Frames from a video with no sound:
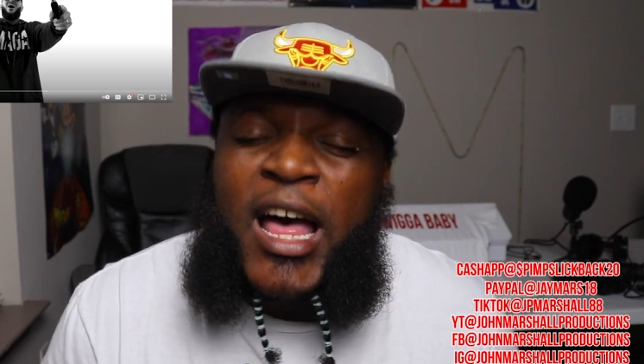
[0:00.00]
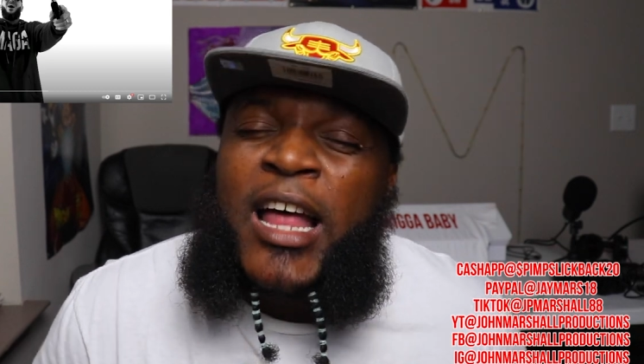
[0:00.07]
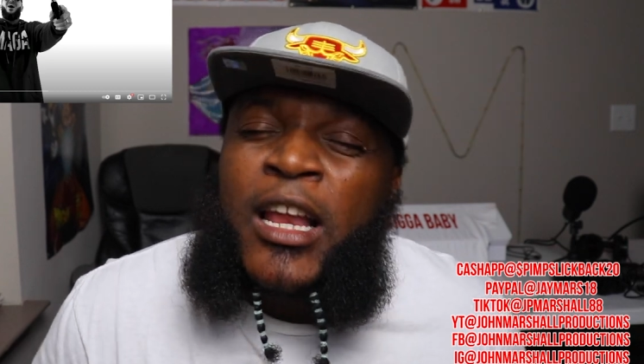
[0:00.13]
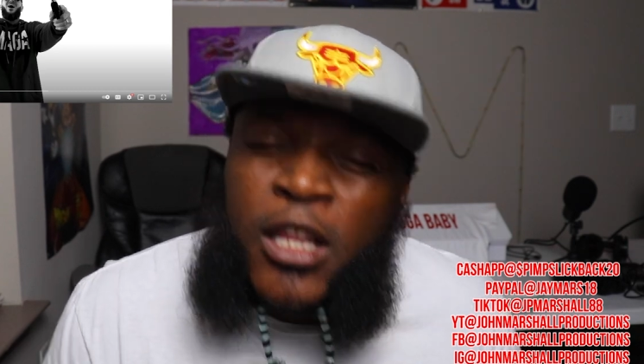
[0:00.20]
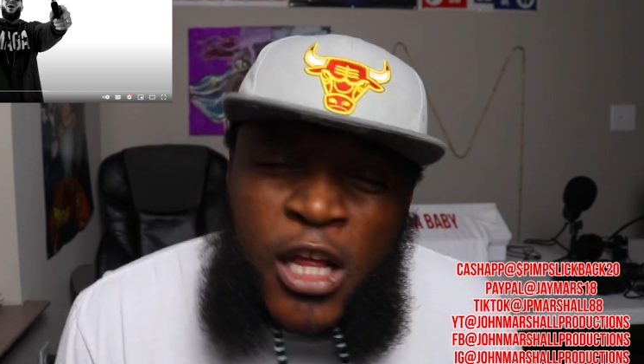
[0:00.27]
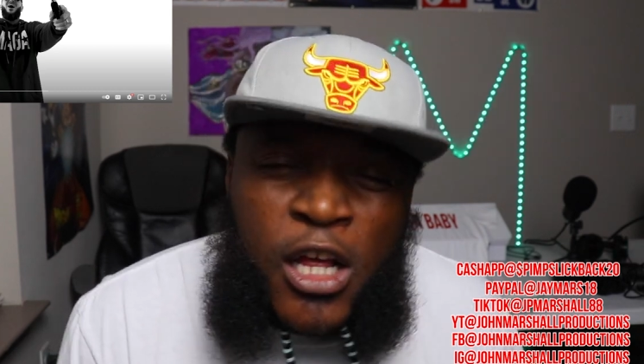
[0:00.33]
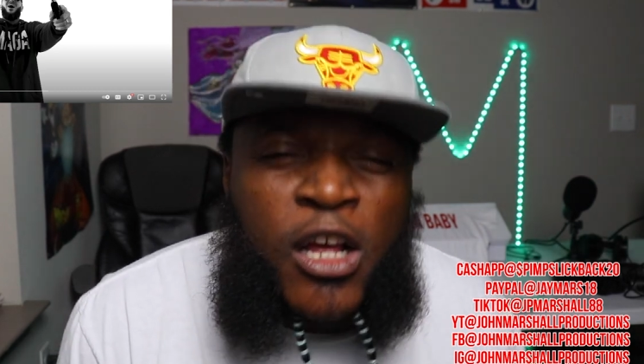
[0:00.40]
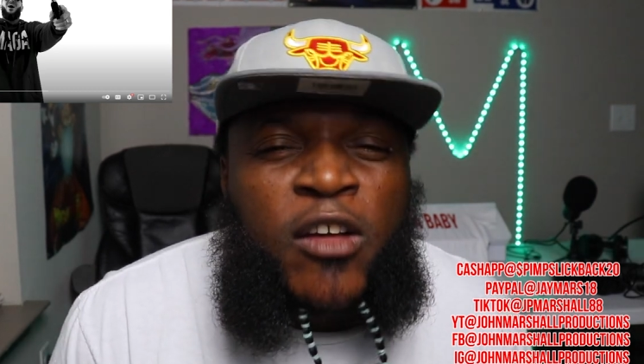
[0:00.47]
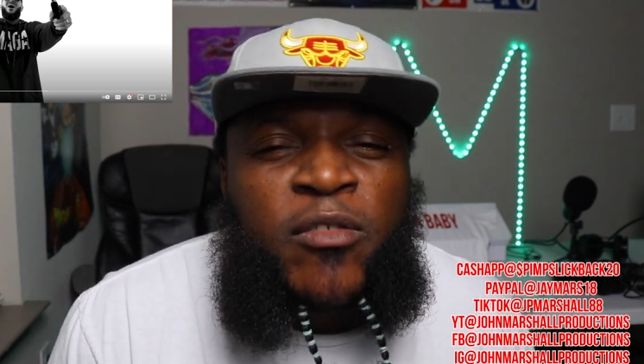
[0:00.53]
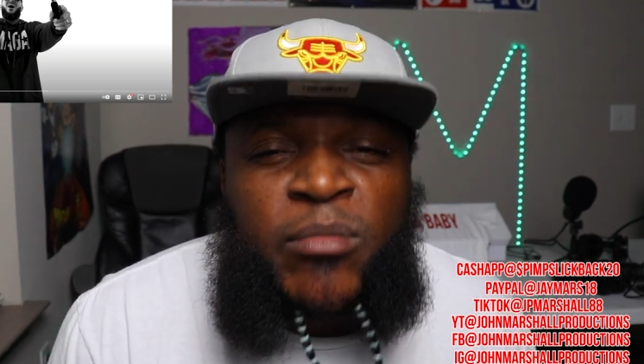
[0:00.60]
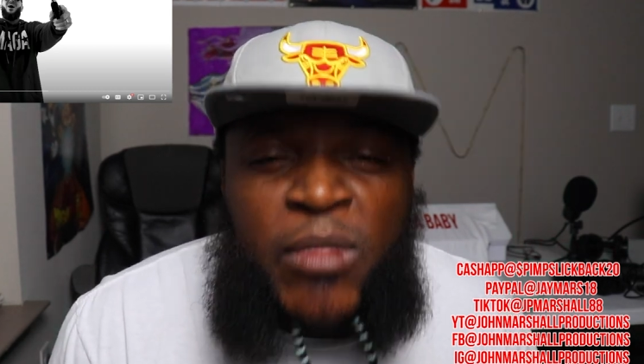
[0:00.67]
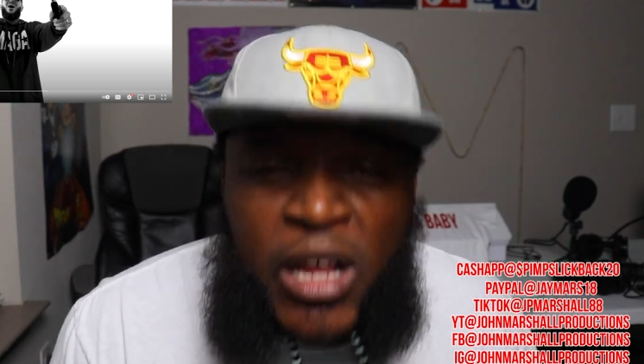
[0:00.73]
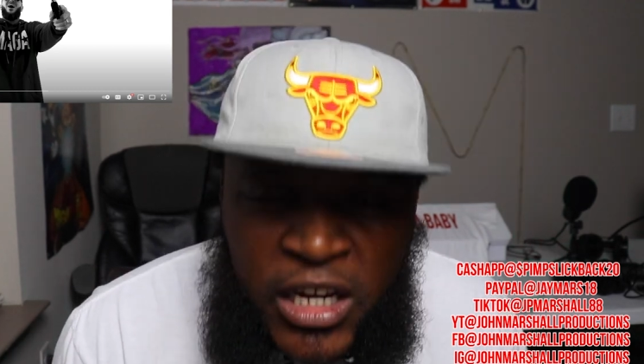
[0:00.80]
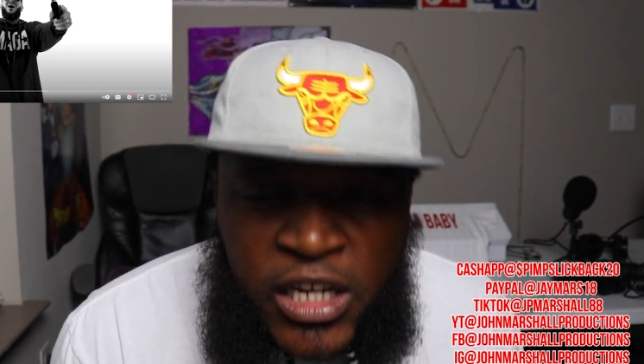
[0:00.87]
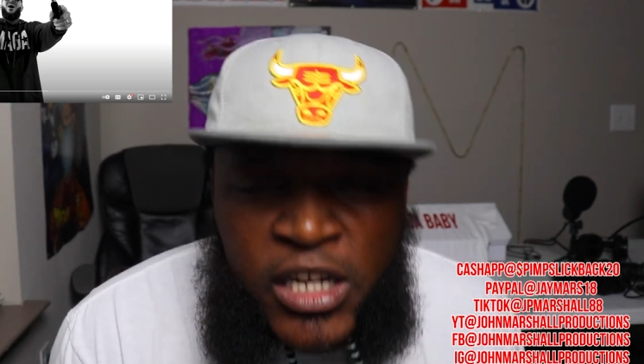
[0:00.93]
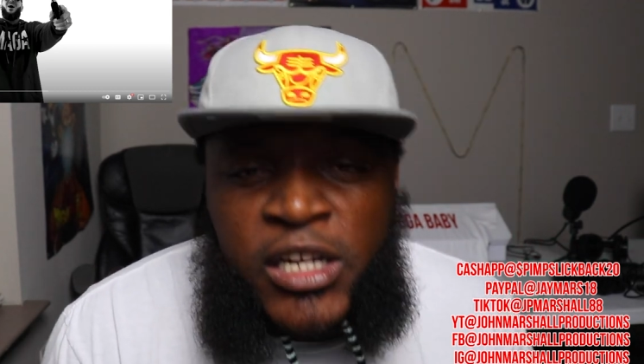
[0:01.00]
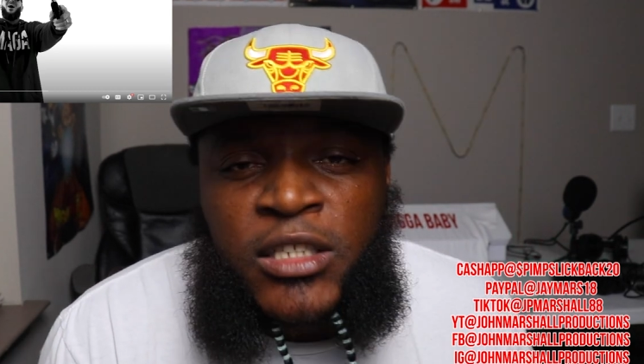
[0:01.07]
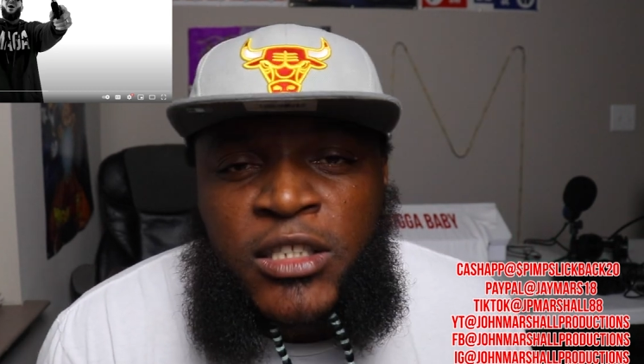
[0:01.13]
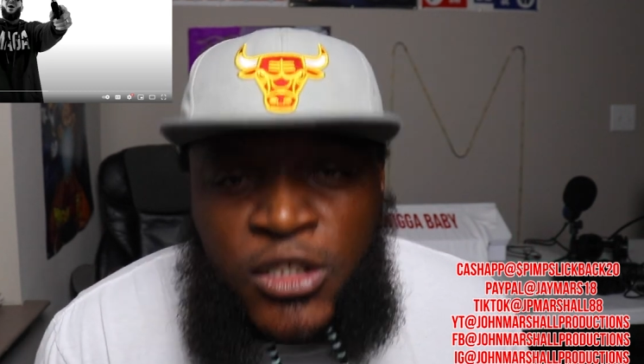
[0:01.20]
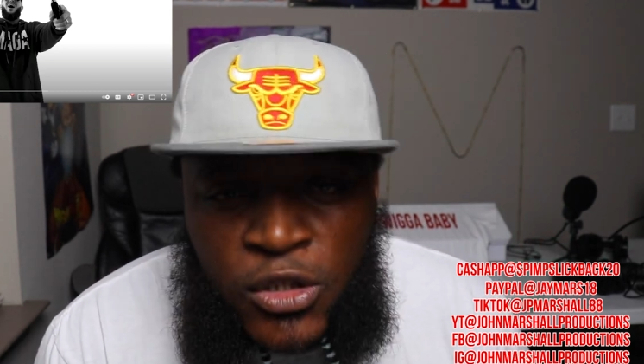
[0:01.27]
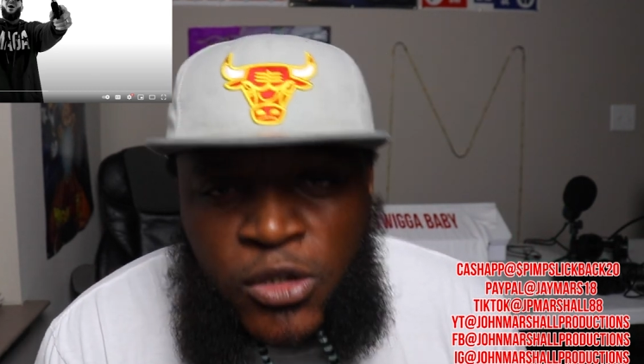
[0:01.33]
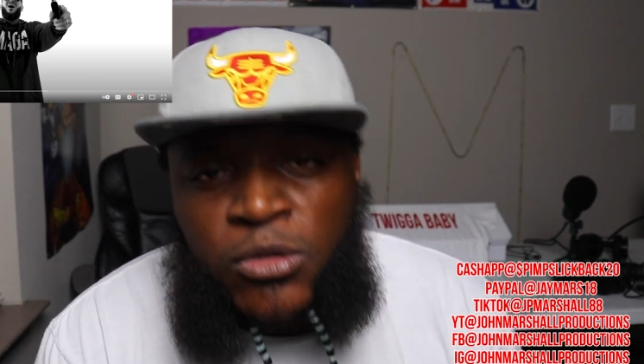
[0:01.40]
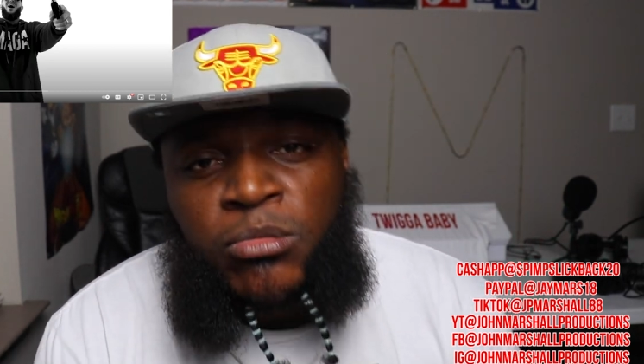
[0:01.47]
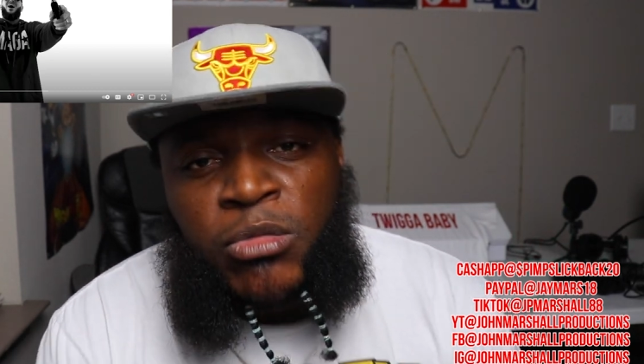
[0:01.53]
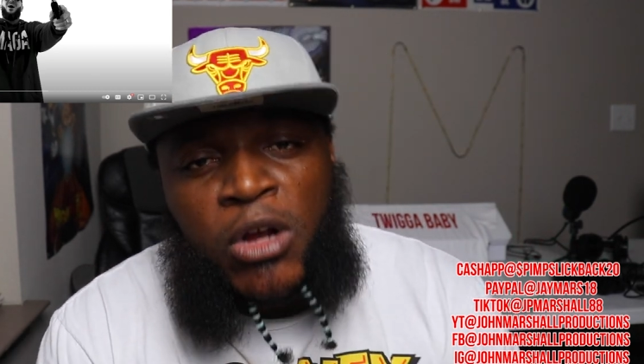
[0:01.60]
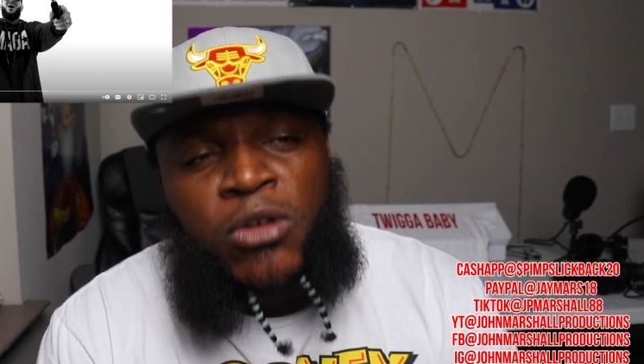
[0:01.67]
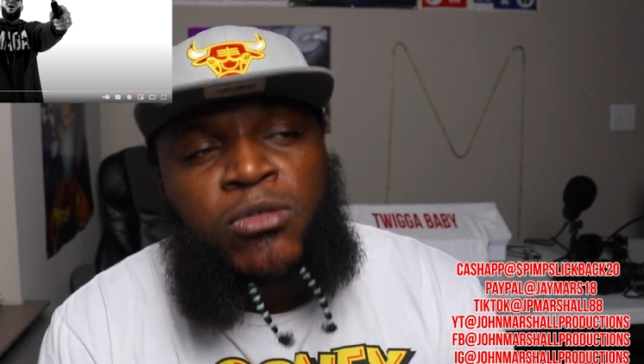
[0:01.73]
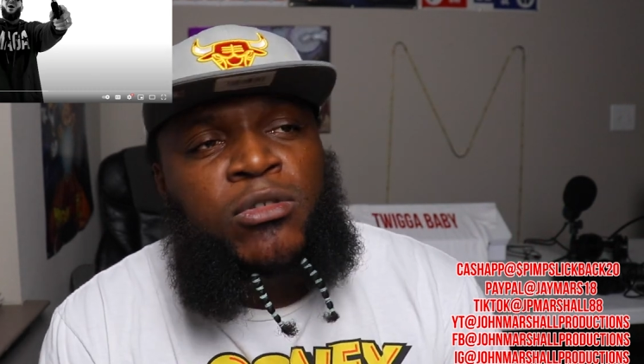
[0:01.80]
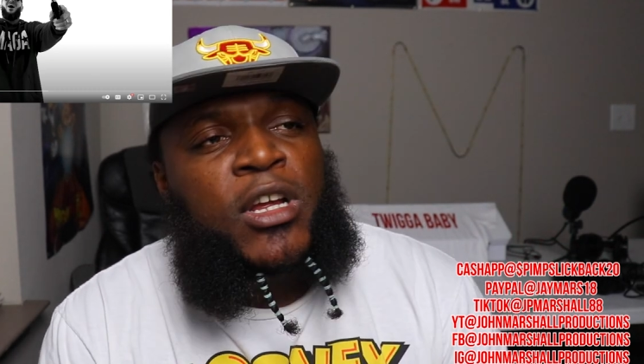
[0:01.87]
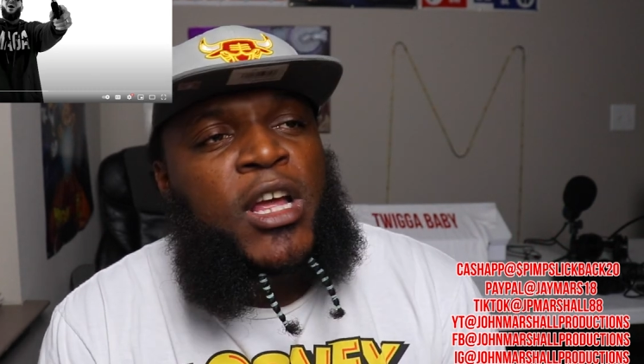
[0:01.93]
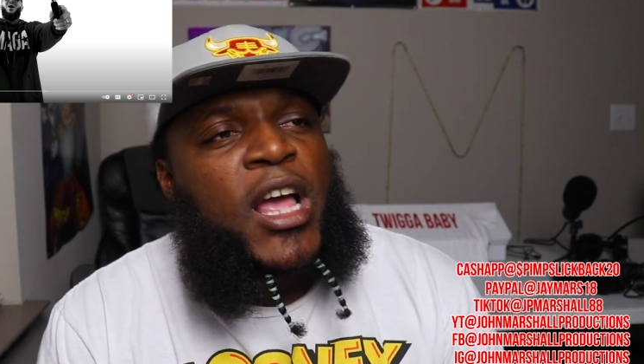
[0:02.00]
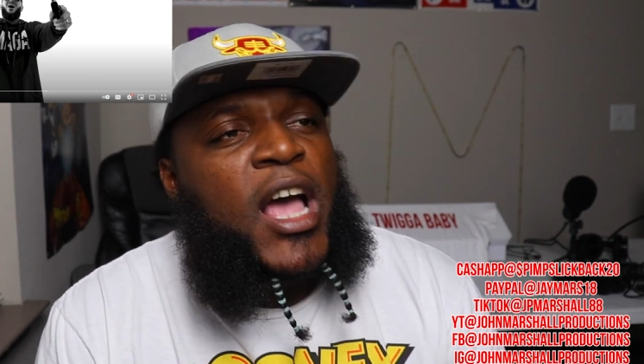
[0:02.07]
I love my guns too, bro.